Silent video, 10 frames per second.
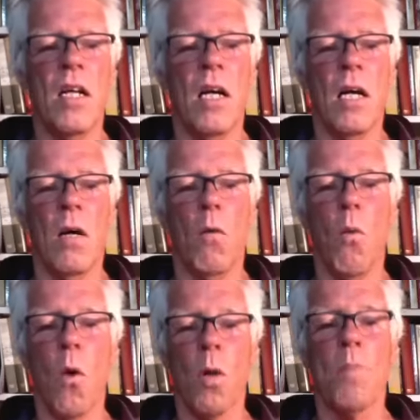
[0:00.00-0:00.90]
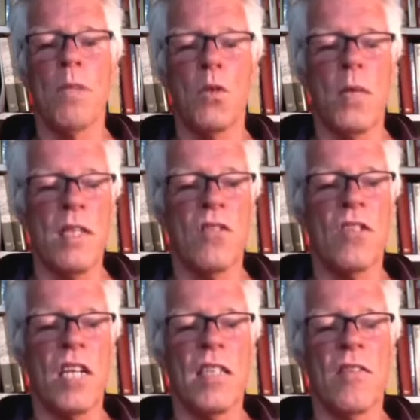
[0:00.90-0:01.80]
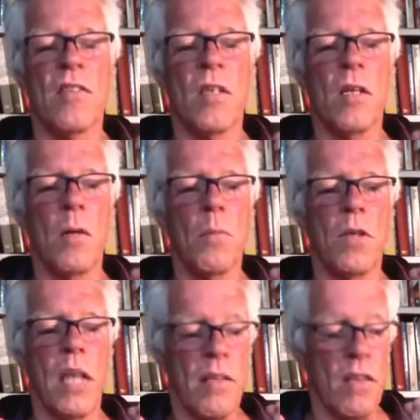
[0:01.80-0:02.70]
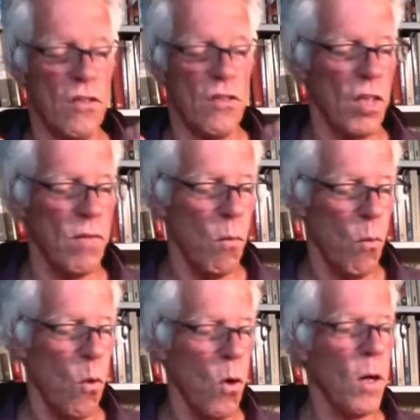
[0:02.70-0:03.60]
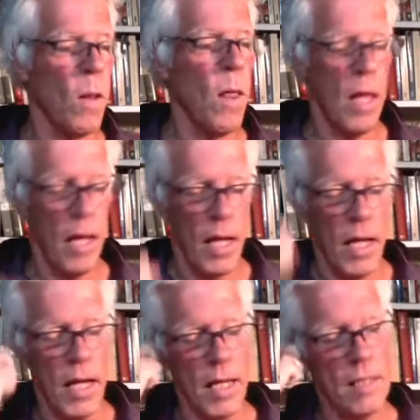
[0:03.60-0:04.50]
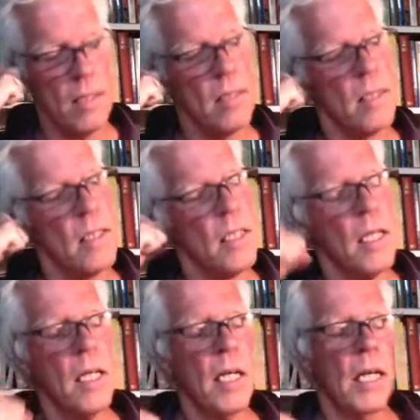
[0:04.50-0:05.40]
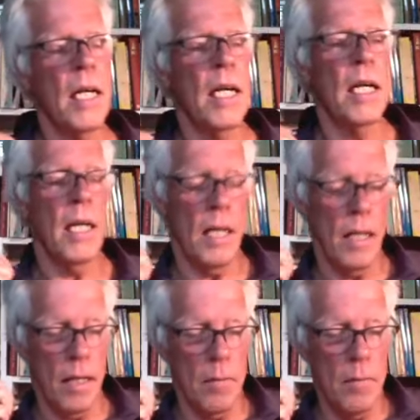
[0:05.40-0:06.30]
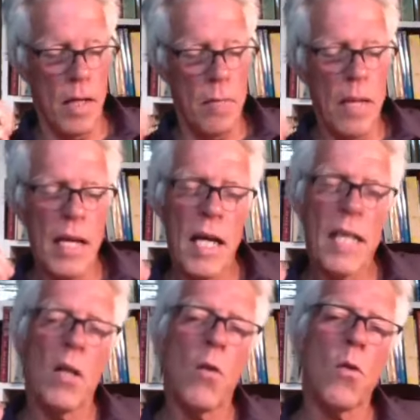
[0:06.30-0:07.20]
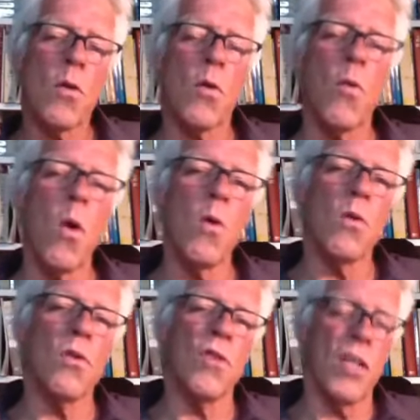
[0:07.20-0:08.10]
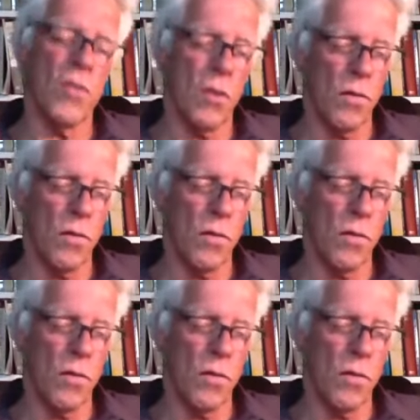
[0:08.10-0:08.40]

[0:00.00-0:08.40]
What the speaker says: war between the states, but in the Civil War. And may I quote, Jessel,